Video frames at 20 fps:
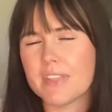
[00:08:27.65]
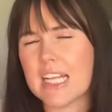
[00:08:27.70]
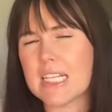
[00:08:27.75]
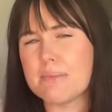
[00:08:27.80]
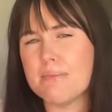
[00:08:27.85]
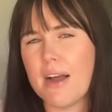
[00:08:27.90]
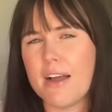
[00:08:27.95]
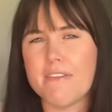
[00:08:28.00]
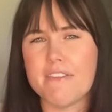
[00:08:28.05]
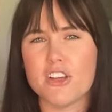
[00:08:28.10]

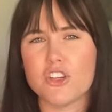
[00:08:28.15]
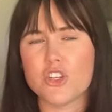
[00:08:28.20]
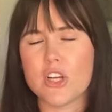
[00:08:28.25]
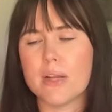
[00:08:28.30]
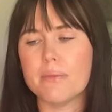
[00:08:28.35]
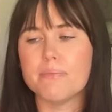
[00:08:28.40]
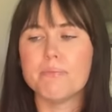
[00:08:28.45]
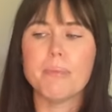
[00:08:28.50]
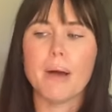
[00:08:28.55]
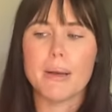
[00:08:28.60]
That's my
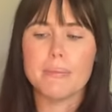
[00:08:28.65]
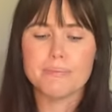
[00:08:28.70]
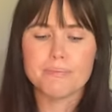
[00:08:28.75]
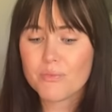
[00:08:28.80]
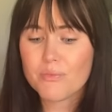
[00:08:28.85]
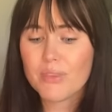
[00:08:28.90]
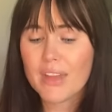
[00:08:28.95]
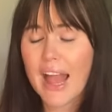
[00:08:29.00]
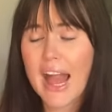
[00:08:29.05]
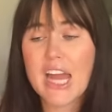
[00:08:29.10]
vision.
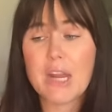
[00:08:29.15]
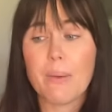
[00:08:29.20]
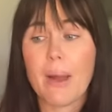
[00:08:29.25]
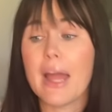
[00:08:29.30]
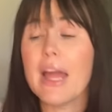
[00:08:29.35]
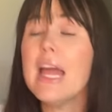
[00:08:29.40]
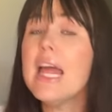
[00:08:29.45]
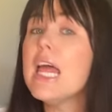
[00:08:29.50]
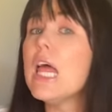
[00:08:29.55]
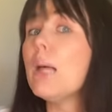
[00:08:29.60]
But
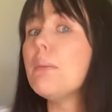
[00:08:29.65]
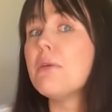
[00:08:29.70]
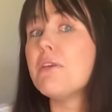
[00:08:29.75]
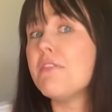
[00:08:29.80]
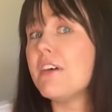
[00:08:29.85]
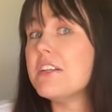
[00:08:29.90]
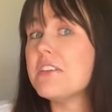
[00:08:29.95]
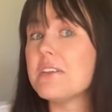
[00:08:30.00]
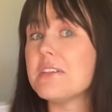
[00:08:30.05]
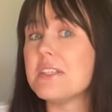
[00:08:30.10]
anyway, it'll be
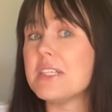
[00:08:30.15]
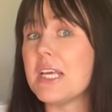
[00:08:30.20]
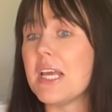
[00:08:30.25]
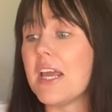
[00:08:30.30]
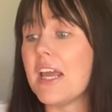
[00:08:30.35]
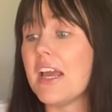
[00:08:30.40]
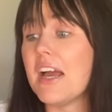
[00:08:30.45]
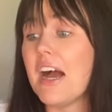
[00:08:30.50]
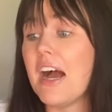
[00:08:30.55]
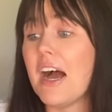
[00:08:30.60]
fun to
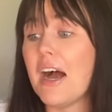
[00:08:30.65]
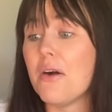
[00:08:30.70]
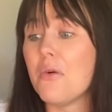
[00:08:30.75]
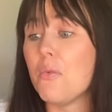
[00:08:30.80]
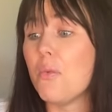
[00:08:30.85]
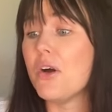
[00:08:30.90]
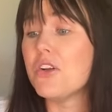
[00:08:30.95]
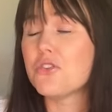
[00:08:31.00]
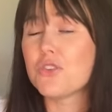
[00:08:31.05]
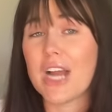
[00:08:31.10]
see
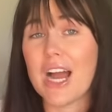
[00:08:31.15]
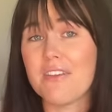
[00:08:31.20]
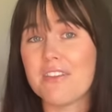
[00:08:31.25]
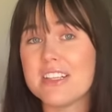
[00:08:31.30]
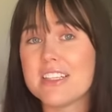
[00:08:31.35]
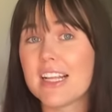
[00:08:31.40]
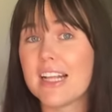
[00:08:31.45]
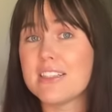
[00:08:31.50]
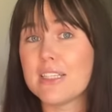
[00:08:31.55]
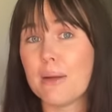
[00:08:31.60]
what
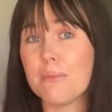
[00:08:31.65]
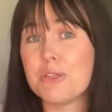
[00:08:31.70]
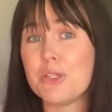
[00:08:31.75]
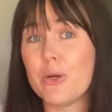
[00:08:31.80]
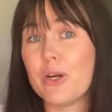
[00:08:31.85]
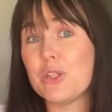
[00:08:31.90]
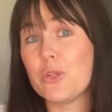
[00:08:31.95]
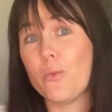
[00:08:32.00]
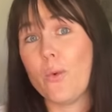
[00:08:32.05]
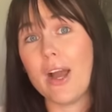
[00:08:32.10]
Travis gets up
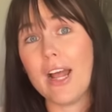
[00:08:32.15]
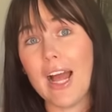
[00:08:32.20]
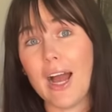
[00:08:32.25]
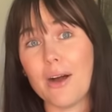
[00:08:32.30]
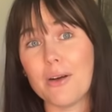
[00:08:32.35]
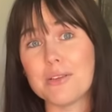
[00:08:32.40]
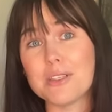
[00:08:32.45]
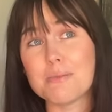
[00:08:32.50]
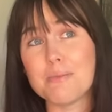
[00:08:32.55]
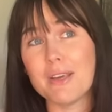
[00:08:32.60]
to at the White
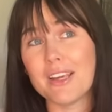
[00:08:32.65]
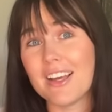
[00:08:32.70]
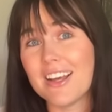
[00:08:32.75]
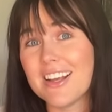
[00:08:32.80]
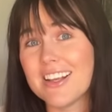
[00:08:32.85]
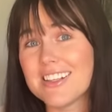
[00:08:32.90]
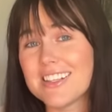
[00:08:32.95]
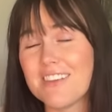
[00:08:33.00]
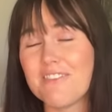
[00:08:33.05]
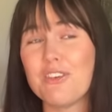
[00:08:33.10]
House,
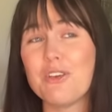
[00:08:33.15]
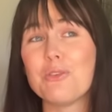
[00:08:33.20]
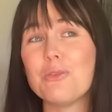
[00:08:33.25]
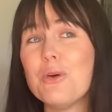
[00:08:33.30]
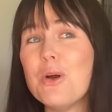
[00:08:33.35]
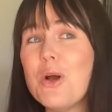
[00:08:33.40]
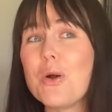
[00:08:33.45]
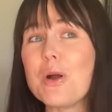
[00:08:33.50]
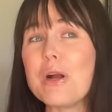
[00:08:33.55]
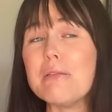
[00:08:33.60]
because if
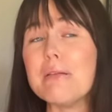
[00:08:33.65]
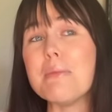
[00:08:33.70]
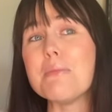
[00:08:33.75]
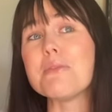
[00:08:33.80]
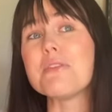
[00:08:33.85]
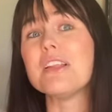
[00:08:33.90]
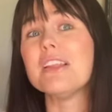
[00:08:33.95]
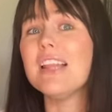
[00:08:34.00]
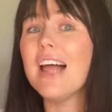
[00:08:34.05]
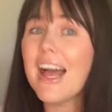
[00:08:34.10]
you
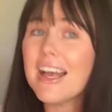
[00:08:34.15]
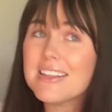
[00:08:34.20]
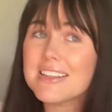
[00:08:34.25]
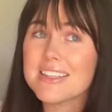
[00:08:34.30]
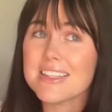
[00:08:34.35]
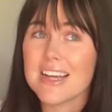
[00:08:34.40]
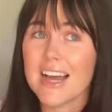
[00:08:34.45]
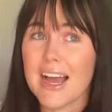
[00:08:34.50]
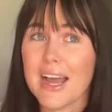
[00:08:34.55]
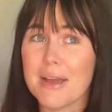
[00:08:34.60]
remember the
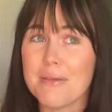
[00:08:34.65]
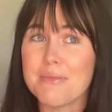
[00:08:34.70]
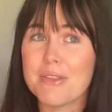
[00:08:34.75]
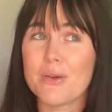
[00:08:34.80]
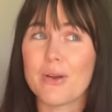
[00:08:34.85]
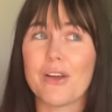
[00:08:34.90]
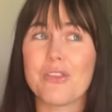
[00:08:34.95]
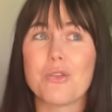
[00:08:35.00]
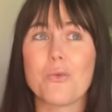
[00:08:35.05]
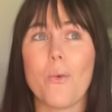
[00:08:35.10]
last time
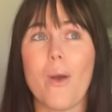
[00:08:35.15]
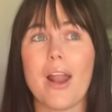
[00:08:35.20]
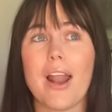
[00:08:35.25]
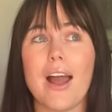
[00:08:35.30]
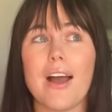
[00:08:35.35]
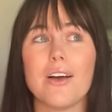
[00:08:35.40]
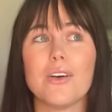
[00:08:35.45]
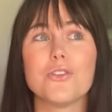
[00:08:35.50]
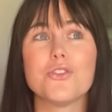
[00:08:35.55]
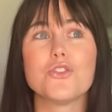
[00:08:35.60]
they were at the White
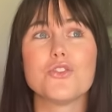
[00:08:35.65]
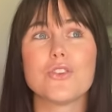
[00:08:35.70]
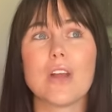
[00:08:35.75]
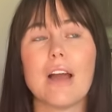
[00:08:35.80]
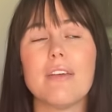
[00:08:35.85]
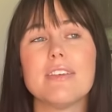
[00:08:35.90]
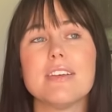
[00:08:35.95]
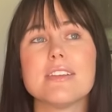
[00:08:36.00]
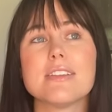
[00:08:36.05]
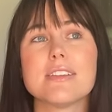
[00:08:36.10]
House,
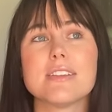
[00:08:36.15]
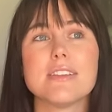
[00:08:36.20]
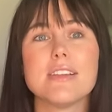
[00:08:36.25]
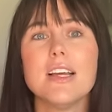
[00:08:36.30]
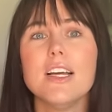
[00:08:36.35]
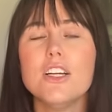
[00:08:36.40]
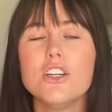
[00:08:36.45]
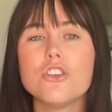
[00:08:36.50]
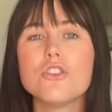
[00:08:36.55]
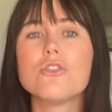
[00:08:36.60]
Travis
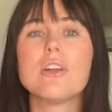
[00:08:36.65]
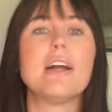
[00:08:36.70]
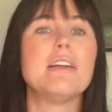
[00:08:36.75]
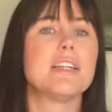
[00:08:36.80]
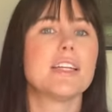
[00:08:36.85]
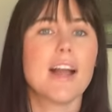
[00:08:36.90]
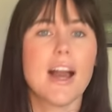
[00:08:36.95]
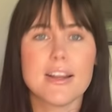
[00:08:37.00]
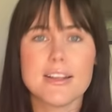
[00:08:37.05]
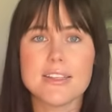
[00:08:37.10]
tried
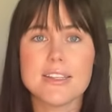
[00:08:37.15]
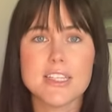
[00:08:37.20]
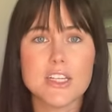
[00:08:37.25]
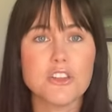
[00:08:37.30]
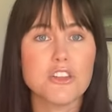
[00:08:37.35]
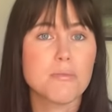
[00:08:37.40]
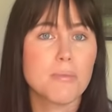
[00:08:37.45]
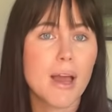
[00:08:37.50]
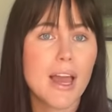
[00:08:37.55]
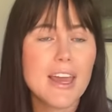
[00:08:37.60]
to kind of
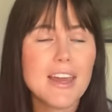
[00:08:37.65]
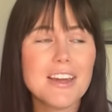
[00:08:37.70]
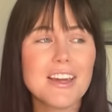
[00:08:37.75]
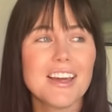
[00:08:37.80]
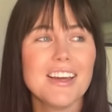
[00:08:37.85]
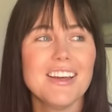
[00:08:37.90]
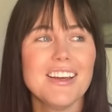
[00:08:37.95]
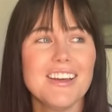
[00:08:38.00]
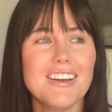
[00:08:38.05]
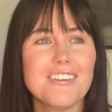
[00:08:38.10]
steal the mic
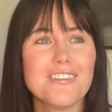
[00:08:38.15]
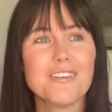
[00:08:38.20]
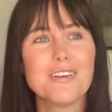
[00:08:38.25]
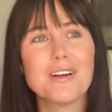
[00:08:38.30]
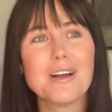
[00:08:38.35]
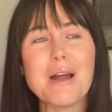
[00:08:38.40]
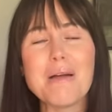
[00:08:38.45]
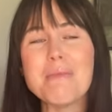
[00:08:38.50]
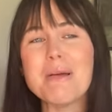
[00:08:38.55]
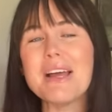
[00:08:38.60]

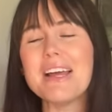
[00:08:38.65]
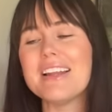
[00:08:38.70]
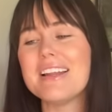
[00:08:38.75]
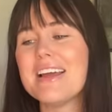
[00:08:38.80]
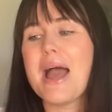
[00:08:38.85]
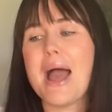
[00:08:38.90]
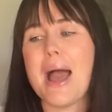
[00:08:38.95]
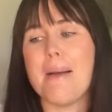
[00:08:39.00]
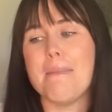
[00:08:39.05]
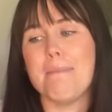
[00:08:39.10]
for a
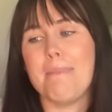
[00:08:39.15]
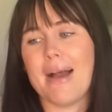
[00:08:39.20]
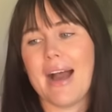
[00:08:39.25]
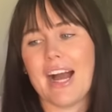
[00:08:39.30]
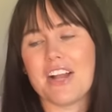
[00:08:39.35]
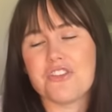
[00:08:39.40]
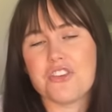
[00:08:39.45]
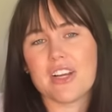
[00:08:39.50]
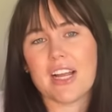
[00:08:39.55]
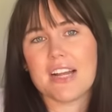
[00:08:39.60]
bit and
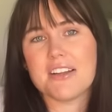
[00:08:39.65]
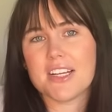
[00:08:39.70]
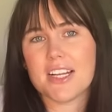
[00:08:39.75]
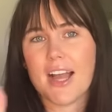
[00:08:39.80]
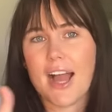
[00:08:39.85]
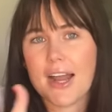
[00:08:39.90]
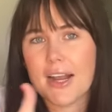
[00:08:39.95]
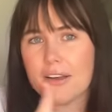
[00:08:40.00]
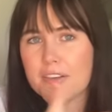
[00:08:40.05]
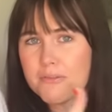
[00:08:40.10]
Patrick had to
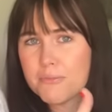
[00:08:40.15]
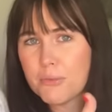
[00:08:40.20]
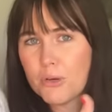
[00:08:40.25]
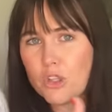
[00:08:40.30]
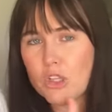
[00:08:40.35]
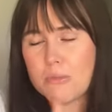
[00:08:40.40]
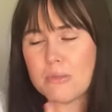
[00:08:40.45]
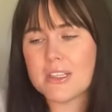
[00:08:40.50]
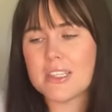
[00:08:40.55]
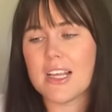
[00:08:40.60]
kind of
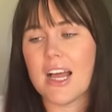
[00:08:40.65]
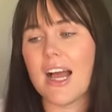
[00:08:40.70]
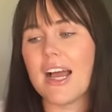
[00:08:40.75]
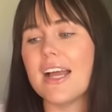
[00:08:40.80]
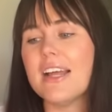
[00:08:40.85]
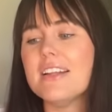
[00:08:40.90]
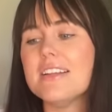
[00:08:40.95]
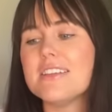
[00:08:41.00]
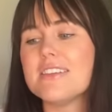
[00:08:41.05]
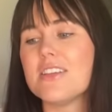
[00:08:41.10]
pull him
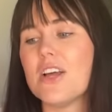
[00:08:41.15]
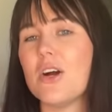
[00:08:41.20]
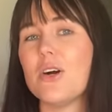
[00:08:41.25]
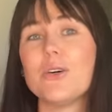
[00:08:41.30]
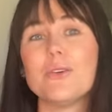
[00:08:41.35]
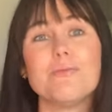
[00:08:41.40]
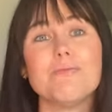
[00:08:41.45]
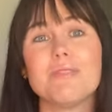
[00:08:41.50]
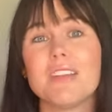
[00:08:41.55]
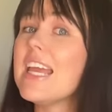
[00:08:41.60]
aside.
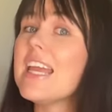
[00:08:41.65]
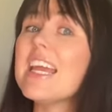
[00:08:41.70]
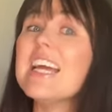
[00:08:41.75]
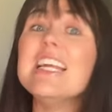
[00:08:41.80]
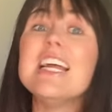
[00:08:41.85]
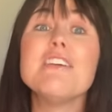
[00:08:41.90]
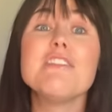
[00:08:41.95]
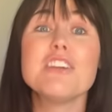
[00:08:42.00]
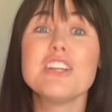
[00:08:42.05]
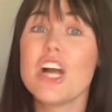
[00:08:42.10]
So
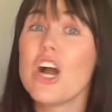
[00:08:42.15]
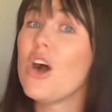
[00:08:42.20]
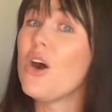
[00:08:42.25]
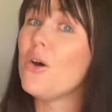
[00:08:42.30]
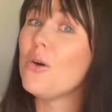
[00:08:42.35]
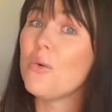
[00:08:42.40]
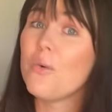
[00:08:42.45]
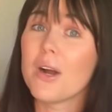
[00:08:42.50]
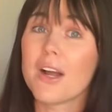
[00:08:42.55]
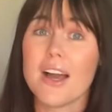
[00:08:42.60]
you never
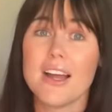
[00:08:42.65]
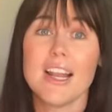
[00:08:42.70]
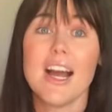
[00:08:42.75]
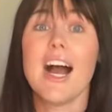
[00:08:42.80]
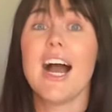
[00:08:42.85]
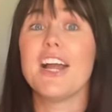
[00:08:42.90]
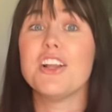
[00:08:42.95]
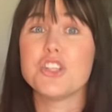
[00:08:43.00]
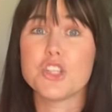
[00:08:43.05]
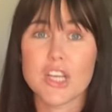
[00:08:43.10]
know what kind of
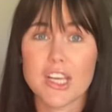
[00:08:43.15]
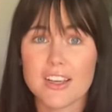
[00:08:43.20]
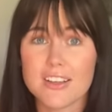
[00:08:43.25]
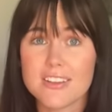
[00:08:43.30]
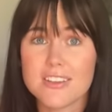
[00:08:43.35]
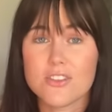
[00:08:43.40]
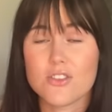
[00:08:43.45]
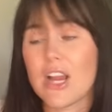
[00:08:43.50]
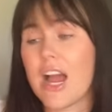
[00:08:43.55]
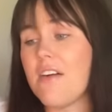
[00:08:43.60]

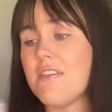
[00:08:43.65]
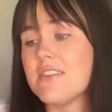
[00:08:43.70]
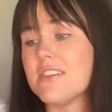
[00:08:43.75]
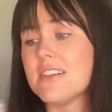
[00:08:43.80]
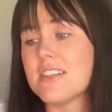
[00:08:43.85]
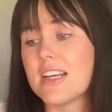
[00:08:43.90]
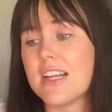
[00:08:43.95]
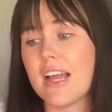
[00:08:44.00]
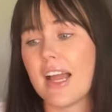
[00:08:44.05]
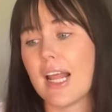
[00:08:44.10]
hijinks Travis
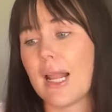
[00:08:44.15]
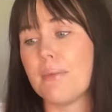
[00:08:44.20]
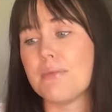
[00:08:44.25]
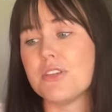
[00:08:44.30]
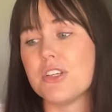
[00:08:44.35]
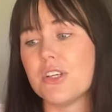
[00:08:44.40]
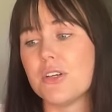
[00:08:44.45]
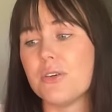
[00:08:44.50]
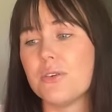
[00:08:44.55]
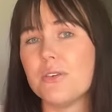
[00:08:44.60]
is going to get
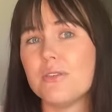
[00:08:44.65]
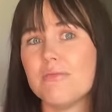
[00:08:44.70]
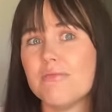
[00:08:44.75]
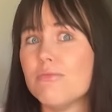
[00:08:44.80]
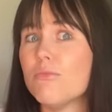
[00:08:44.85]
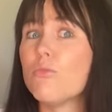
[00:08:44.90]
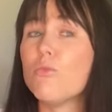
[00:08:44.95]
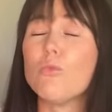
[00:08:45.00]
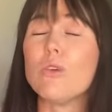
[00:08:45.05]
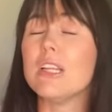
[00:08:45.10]
up to
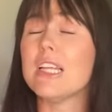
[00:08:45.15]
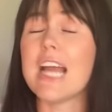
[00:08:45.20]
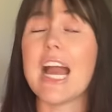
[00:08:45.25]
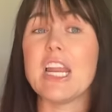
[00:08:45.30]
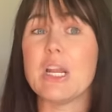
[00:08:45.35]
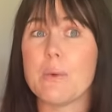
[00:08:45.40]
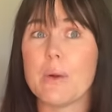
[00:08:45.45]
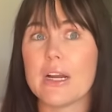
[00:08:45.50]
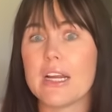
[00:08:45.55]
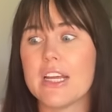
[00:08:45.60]
really
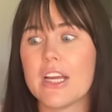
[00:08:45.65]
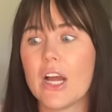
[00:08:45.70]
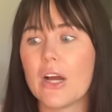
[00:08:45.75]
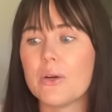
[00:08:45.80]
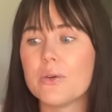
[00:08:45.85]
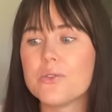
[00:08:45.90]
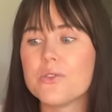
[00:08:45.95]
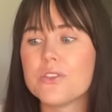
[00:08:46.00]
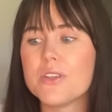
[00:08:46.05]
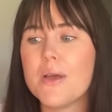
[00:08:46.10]
anywhere he
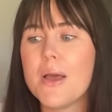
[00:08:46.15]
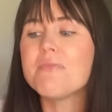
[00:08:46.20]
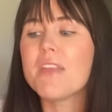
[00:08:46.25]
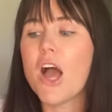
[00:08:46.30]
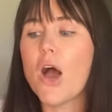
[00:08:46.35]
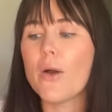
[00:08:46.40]
goes.